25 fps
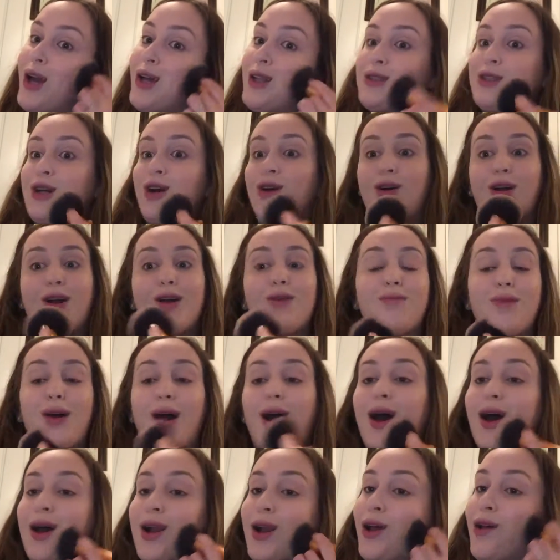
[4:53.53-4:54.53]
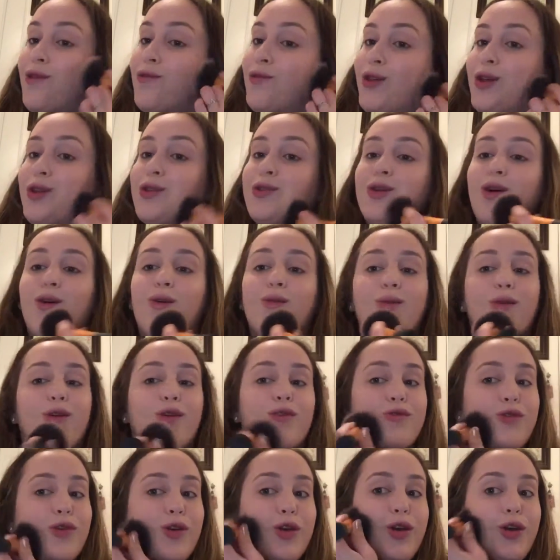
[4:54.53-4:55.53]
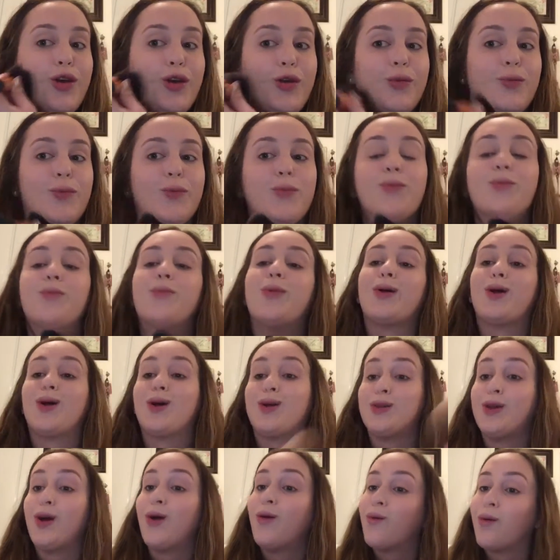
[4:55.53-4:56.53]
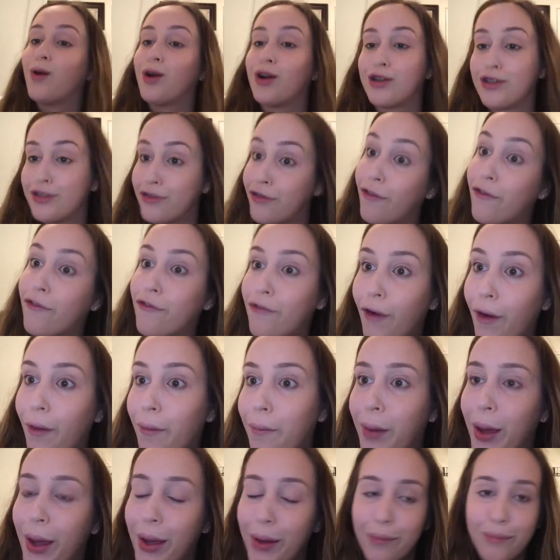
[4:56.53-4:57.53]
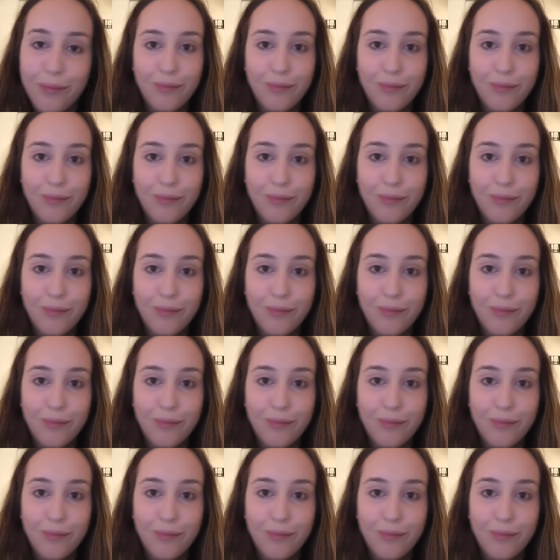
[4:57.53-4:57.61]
don't get mad if this don't work for you because it works for me.